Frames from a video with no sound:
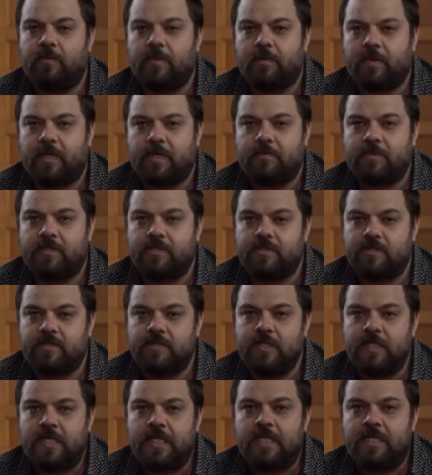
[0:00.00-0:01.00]
We were able
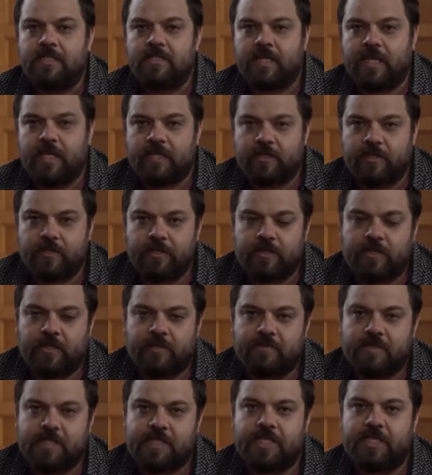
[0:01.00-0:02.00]
to get a good
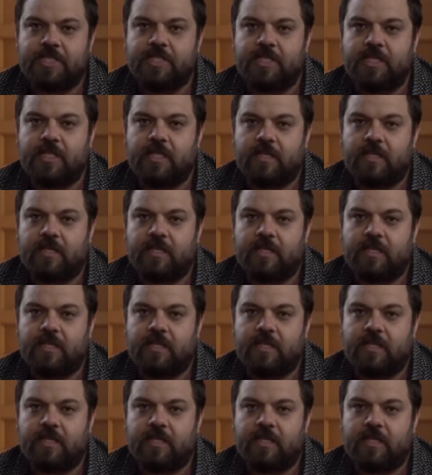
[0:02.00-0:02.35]
conversation,